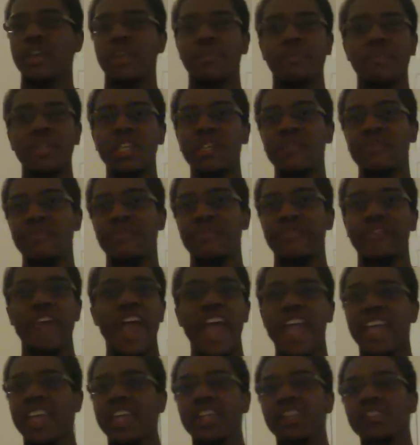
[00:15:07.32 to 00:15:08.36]
a complete
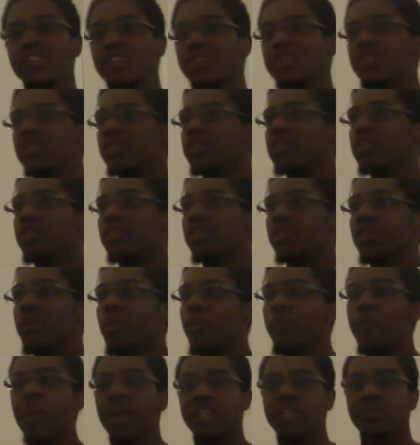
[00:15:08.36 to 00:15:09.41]
fag and just
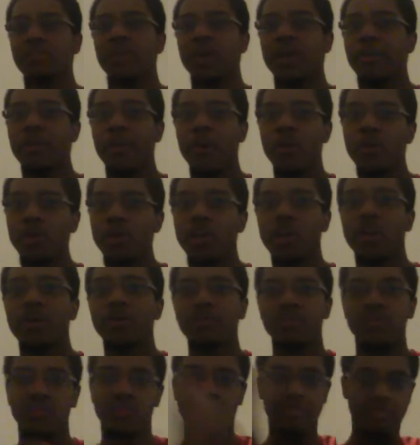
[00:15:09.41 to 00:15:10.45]
mess my opponent up.